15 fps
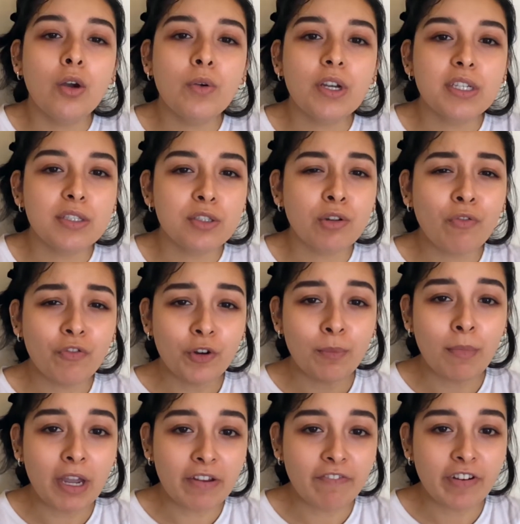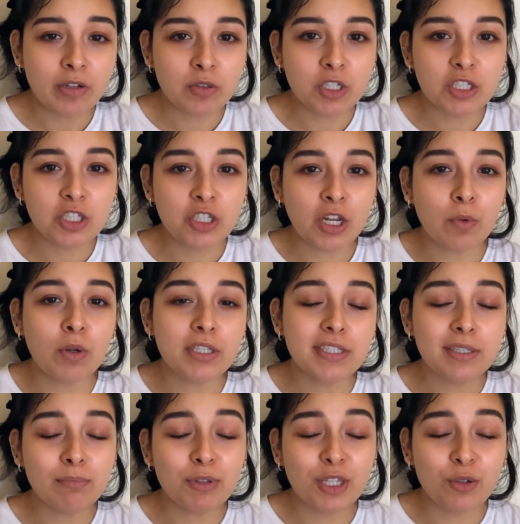Okay, so for my foundation, I want
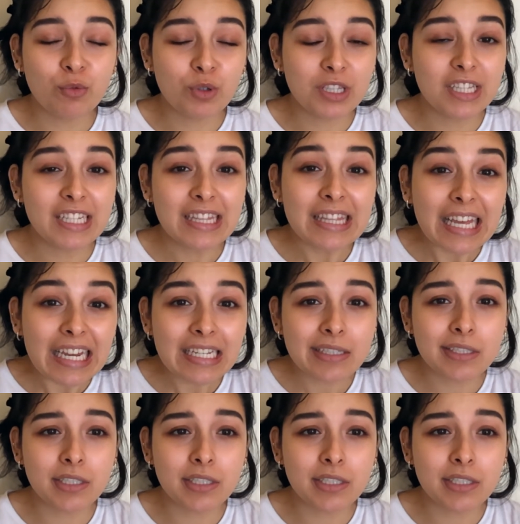something really light,